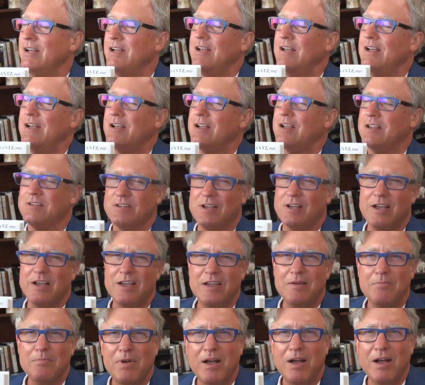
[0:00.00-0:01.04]
because
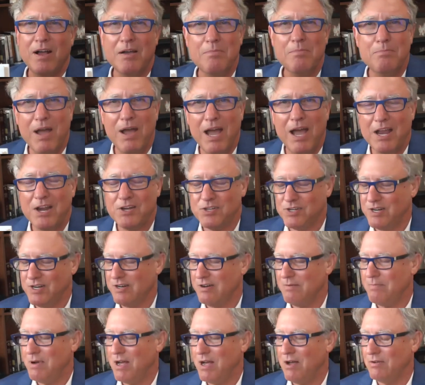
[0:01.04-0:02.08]
I'm passionate
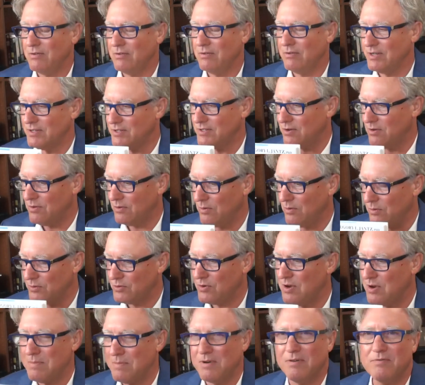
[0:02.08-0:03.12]
about this whole
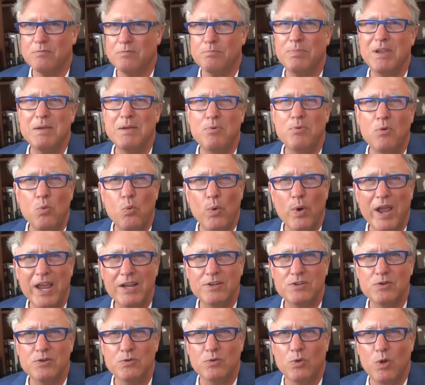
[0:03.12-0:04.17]
treatment of people
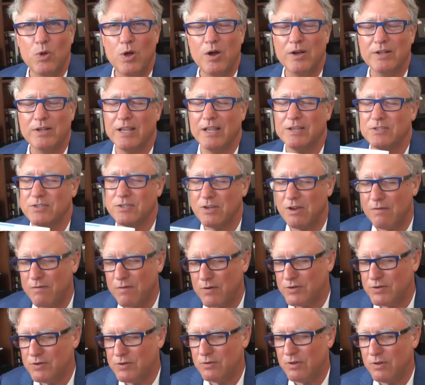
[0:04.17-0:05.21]
wait too long and they suffer
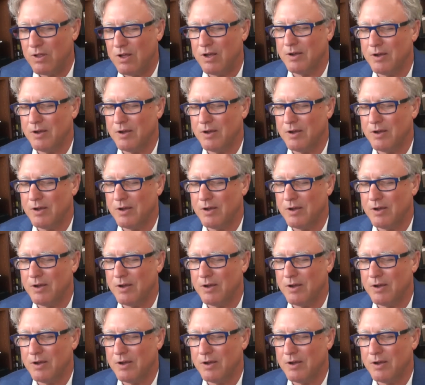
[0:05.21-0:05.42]
too long.